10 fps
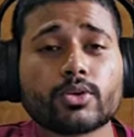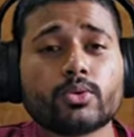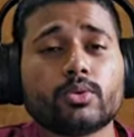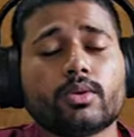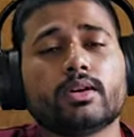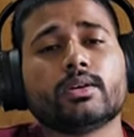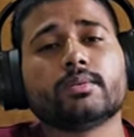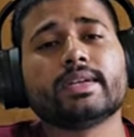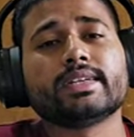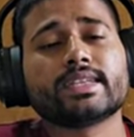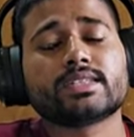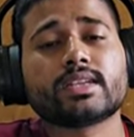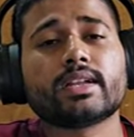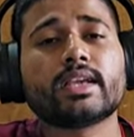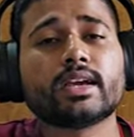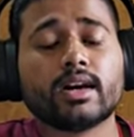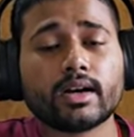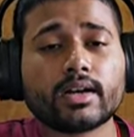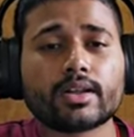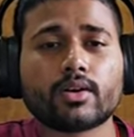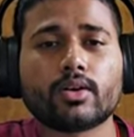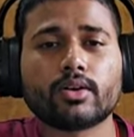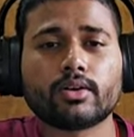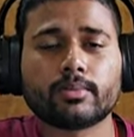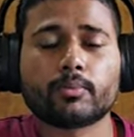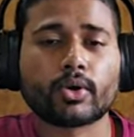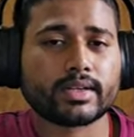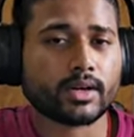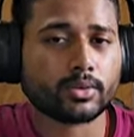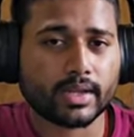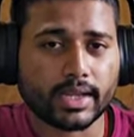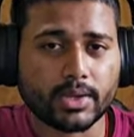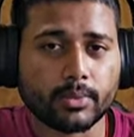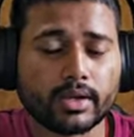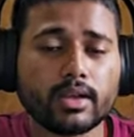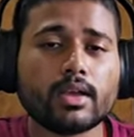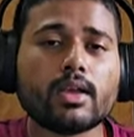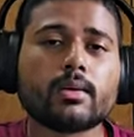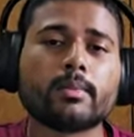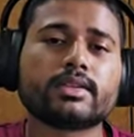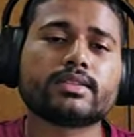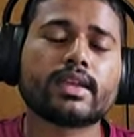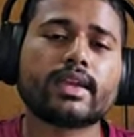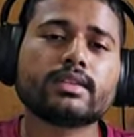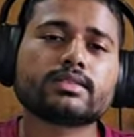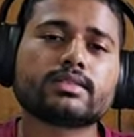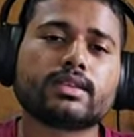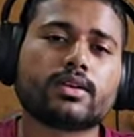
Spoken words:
to intentionally hurt or point out anyone, but the thing is,